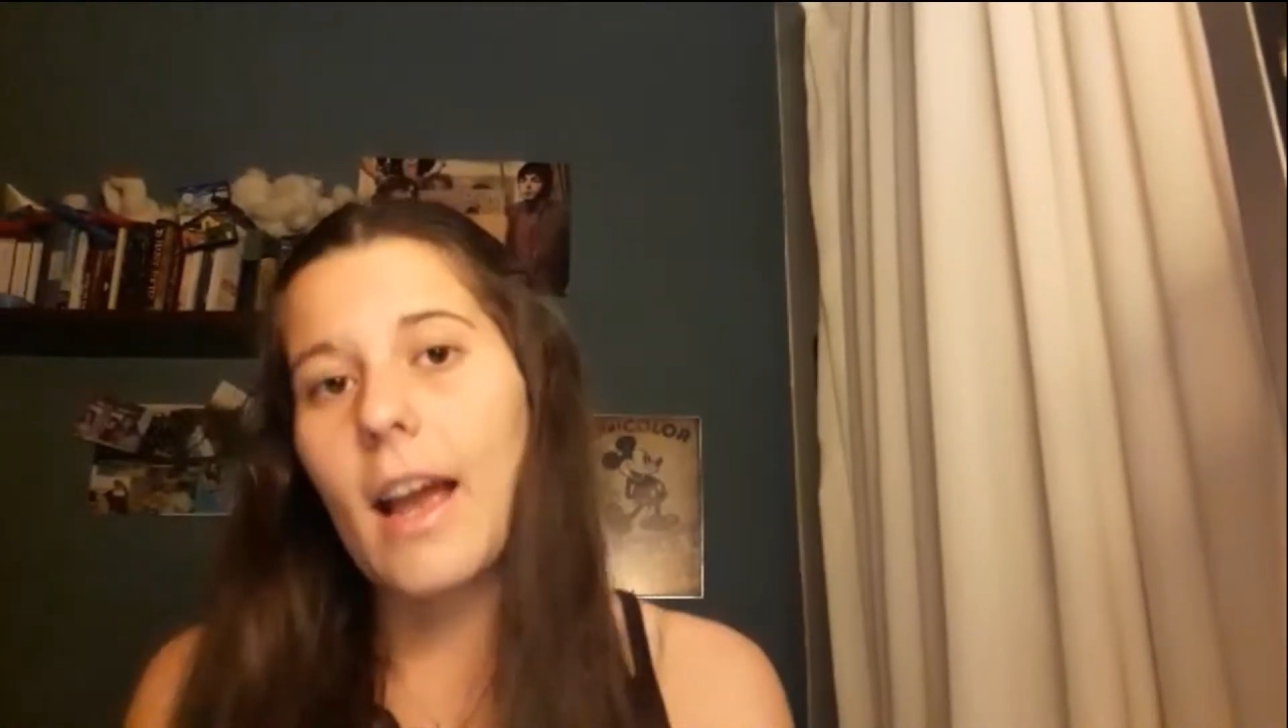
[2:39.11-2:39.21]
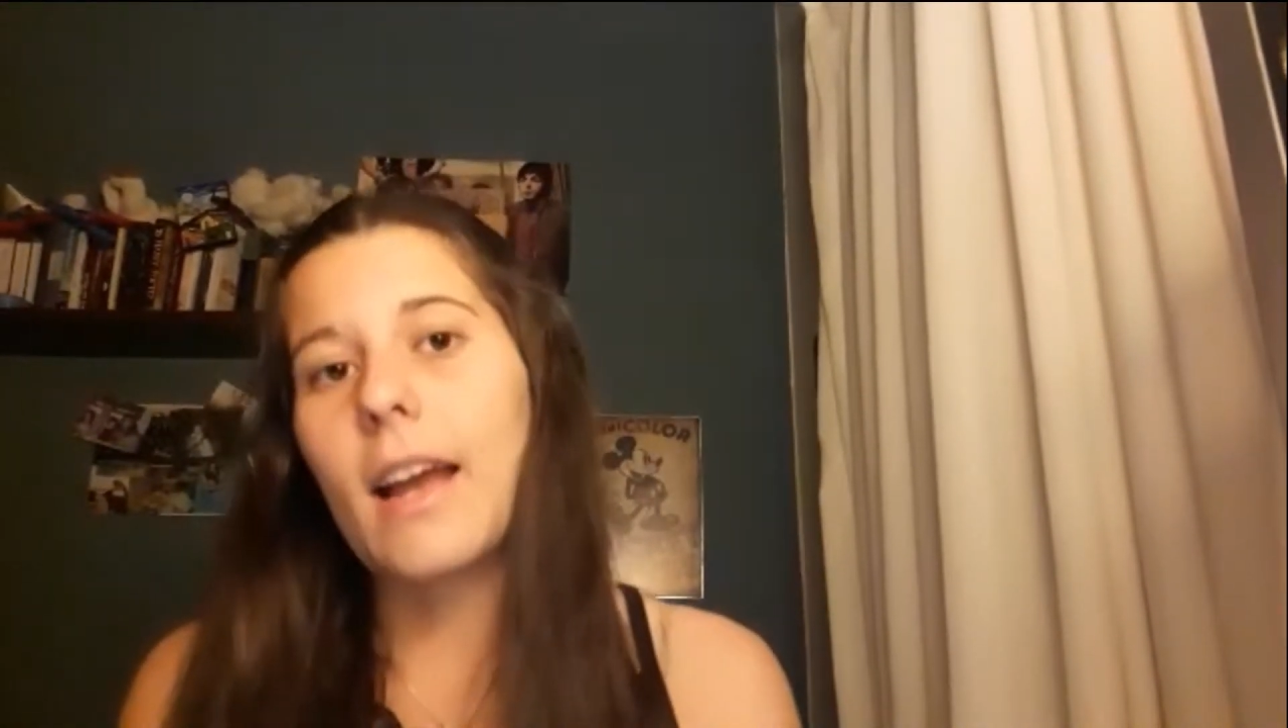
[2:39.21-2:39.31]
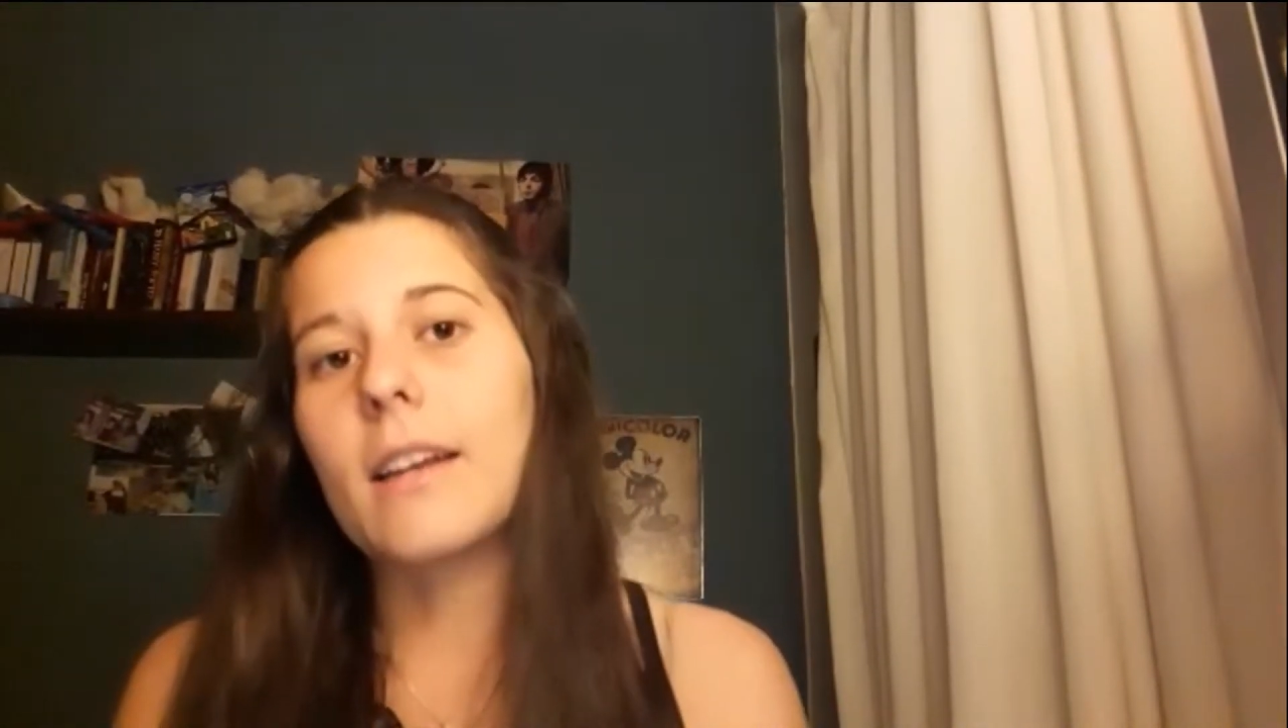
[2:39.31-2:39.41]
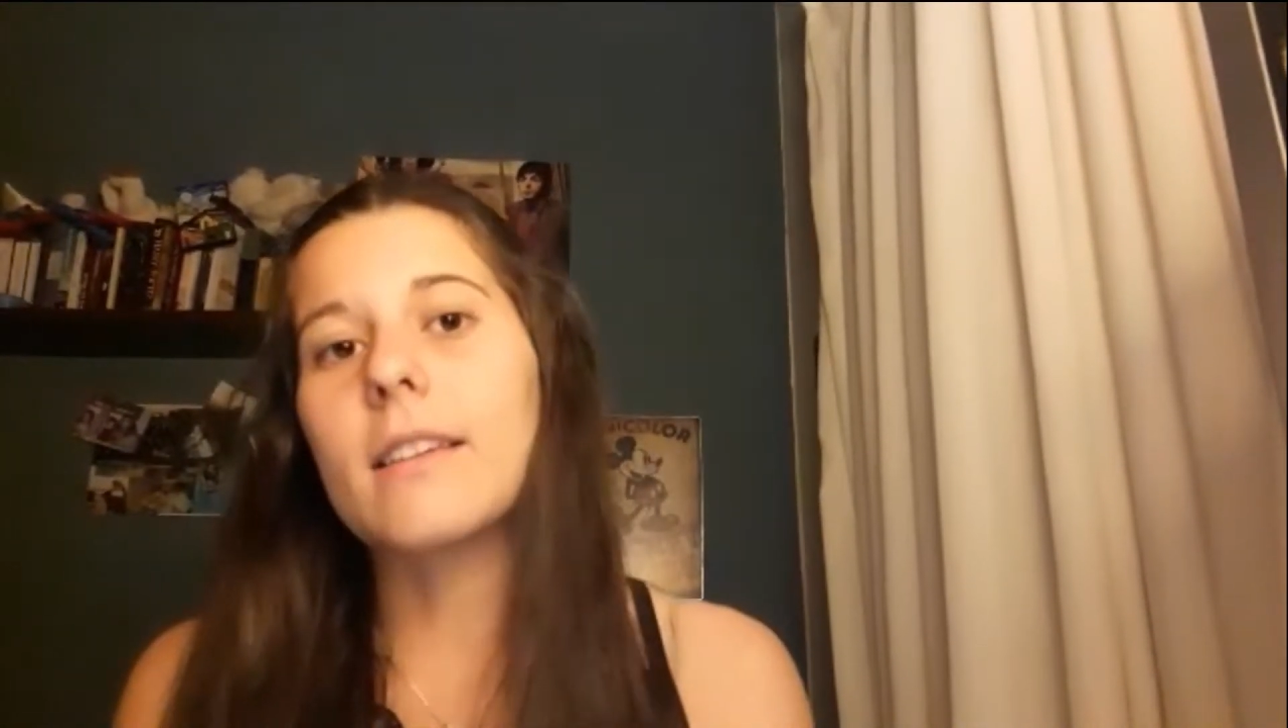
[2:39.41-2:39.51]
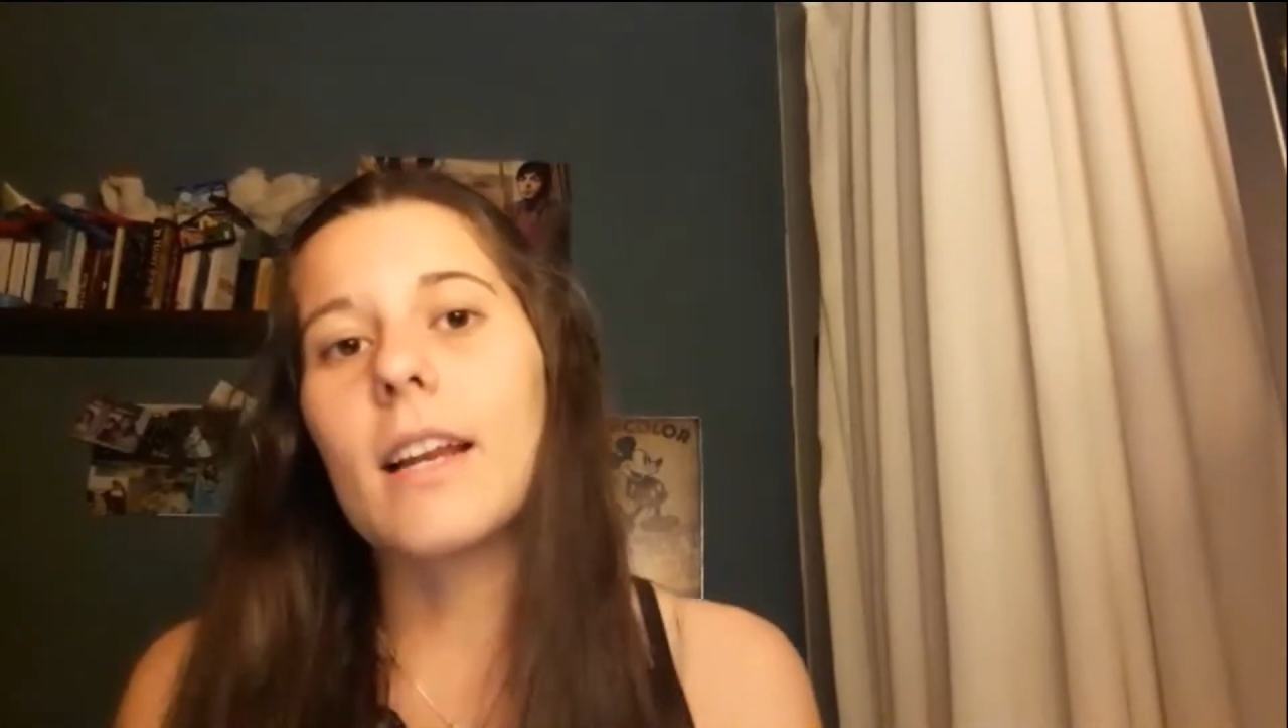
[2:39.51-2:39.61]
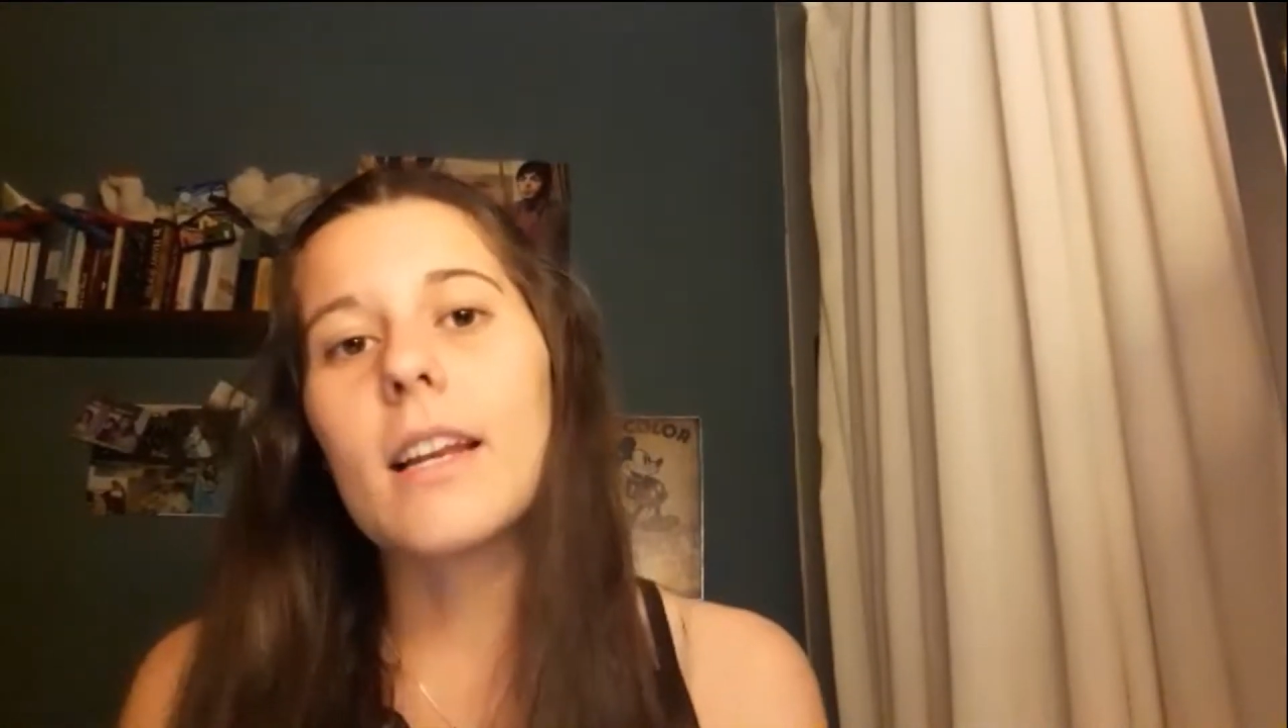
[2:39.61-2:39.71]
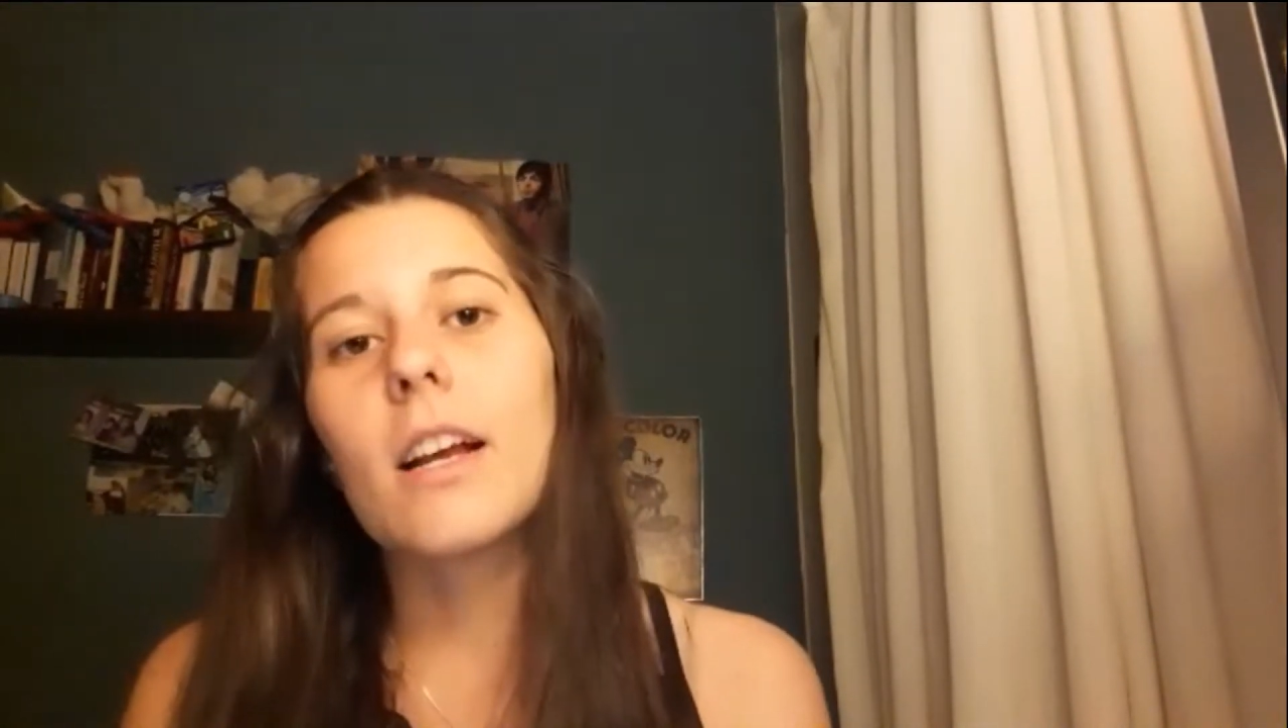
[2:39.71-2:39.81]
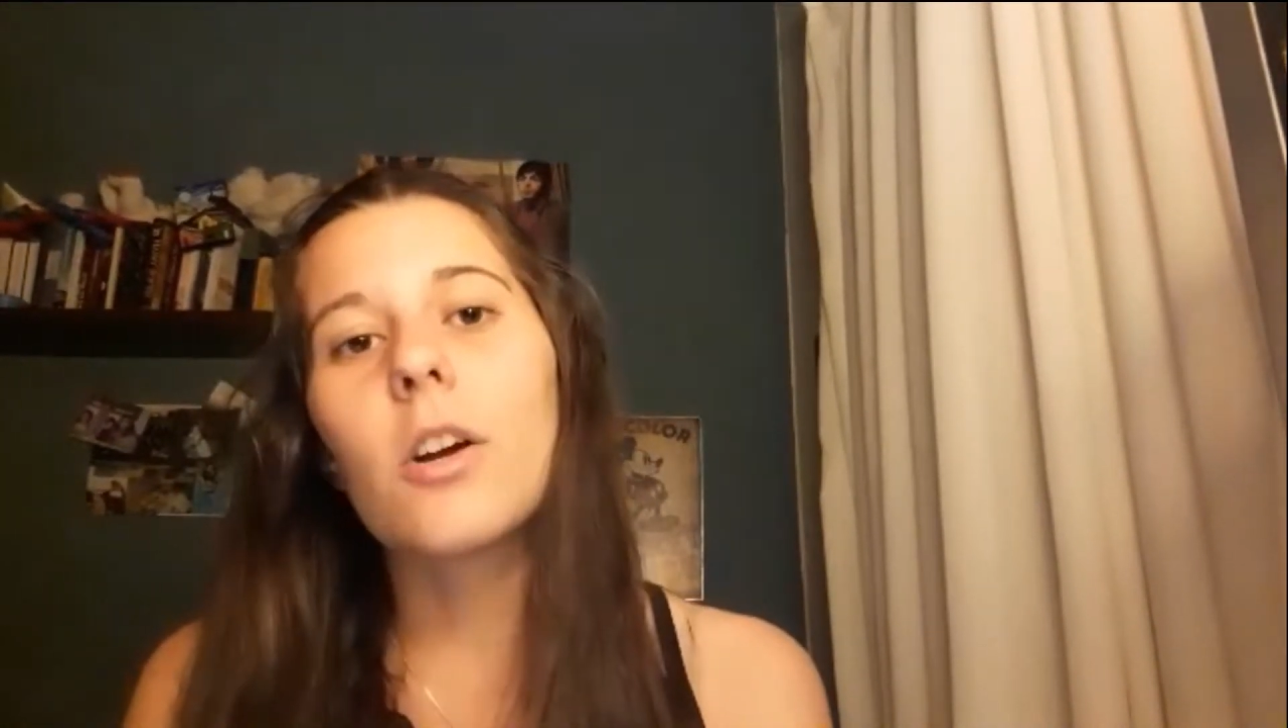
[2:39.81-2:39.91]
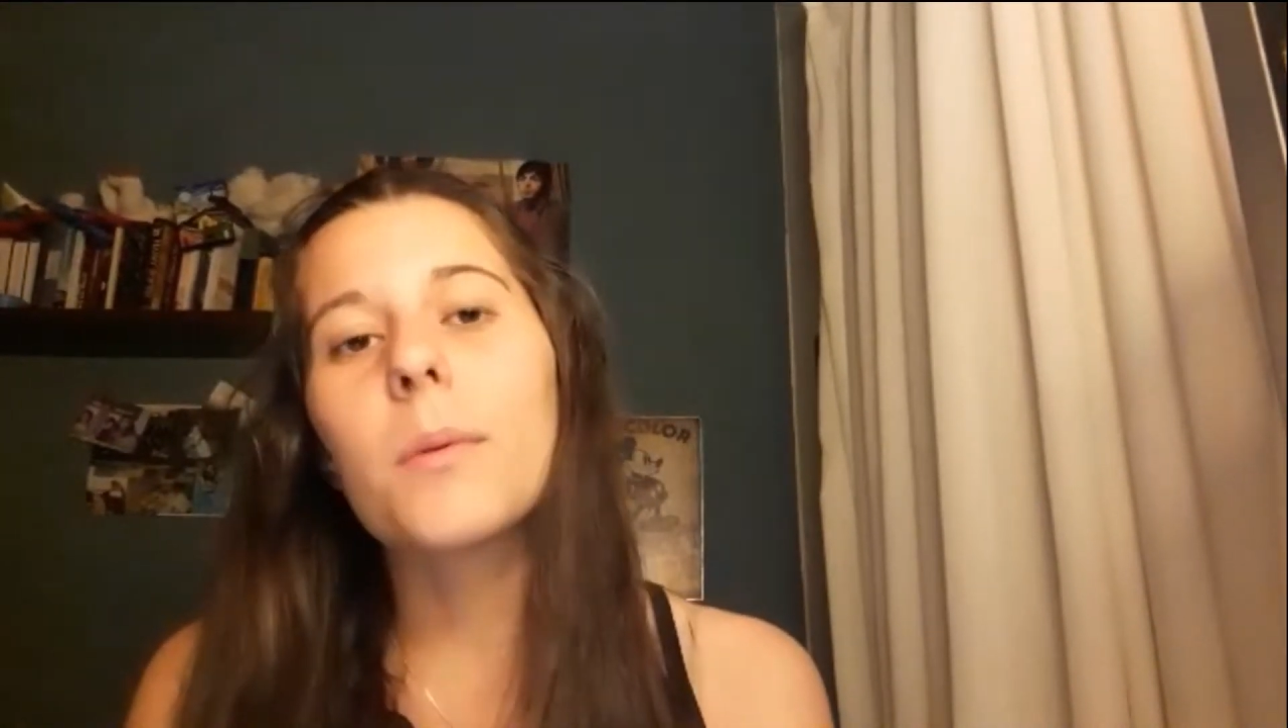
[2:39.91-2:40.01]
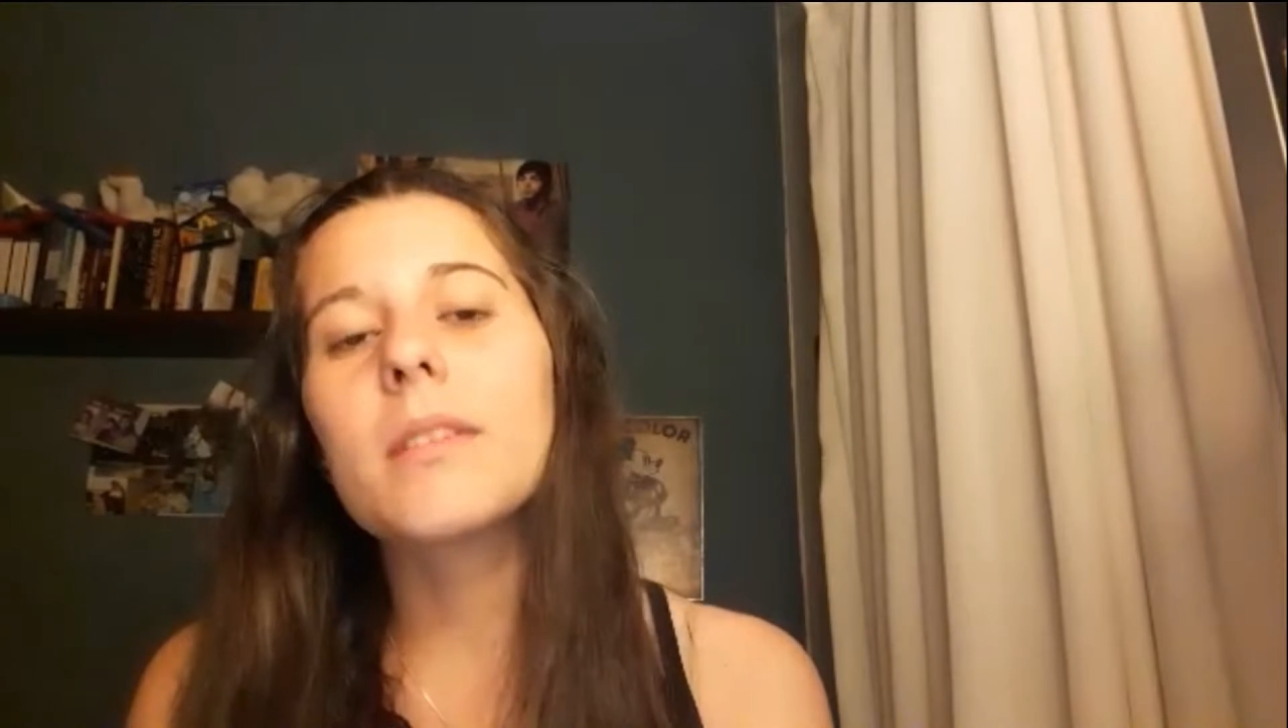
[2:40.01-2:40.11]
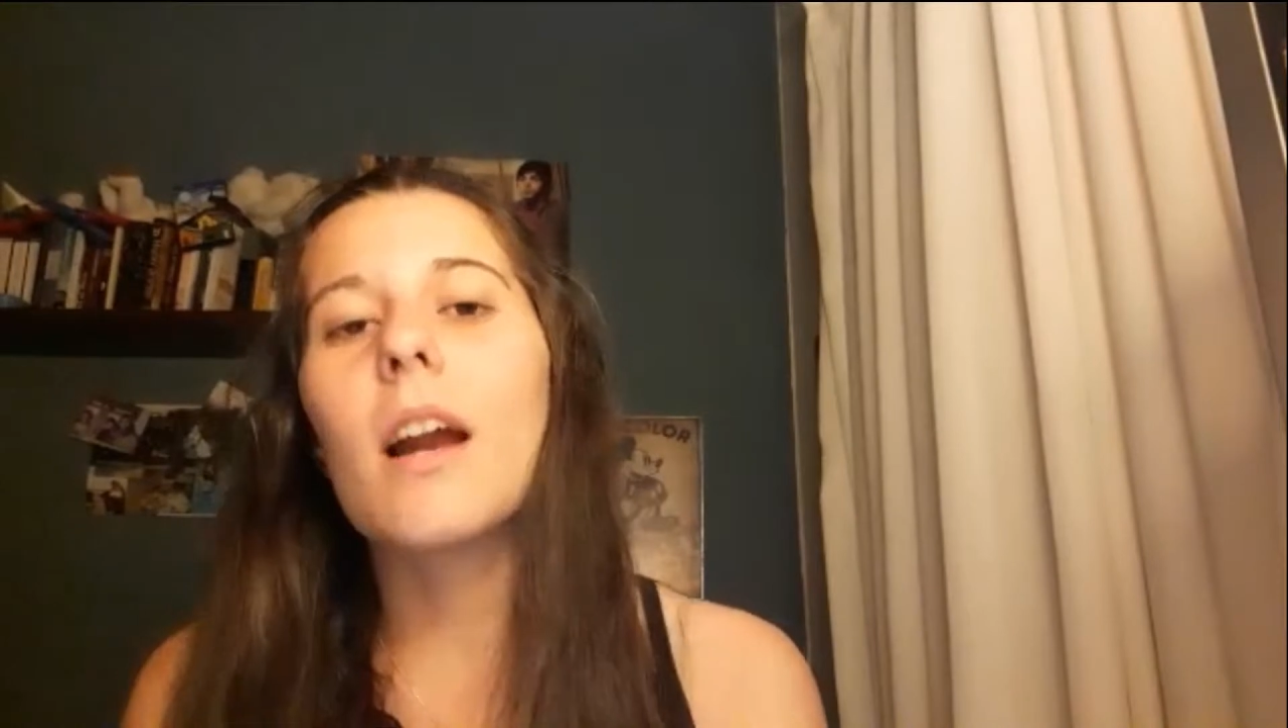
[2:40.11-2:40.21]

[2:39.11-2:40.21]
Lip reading: and Daniela Gómez